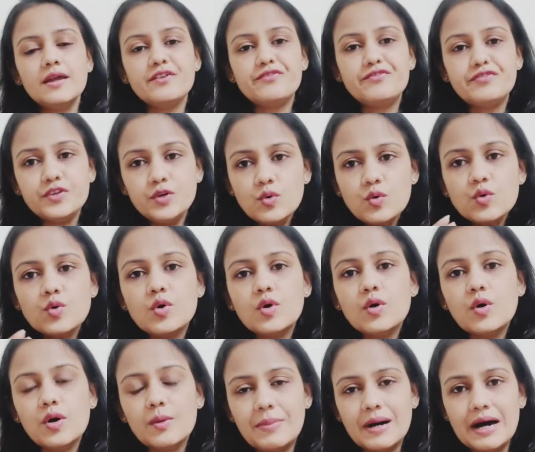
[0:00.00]
if you
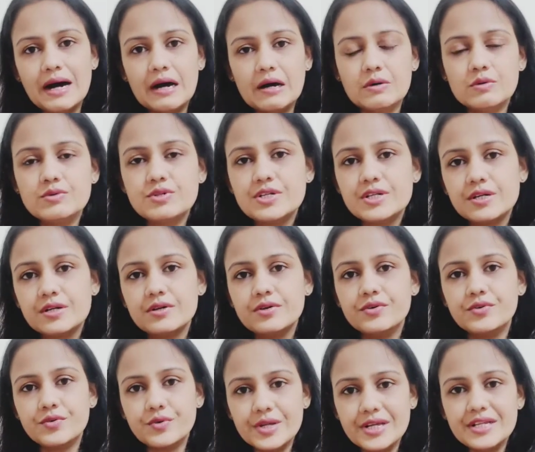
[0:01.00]
go about
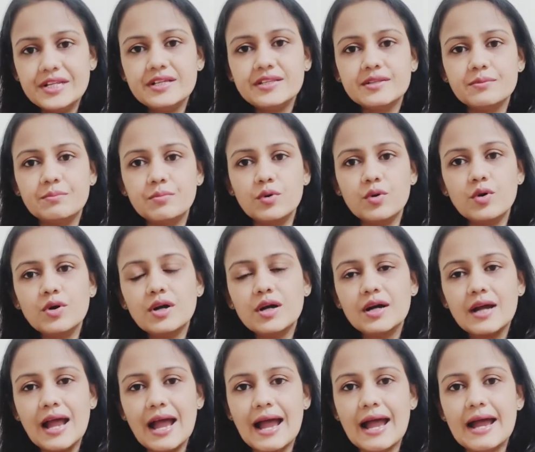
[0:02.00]
reading the book
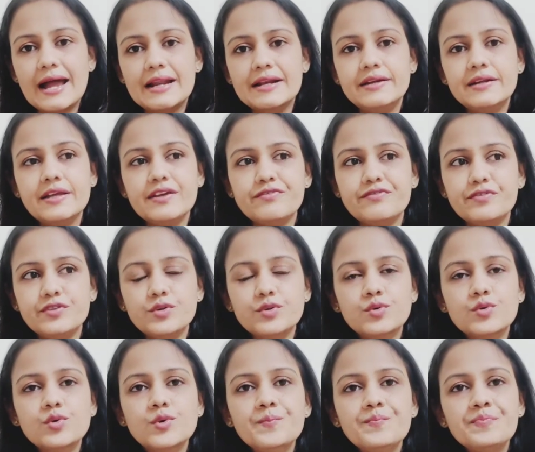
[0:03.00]
and if
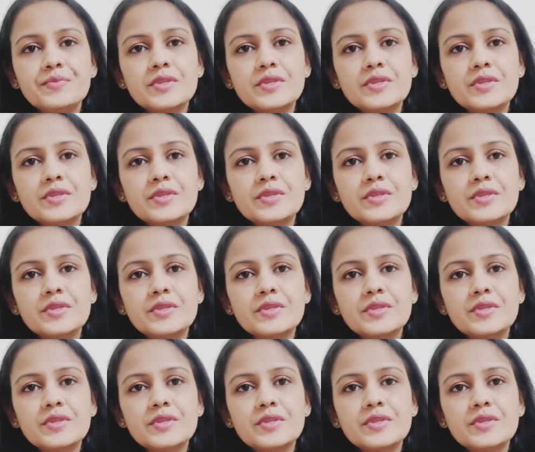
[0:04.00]
you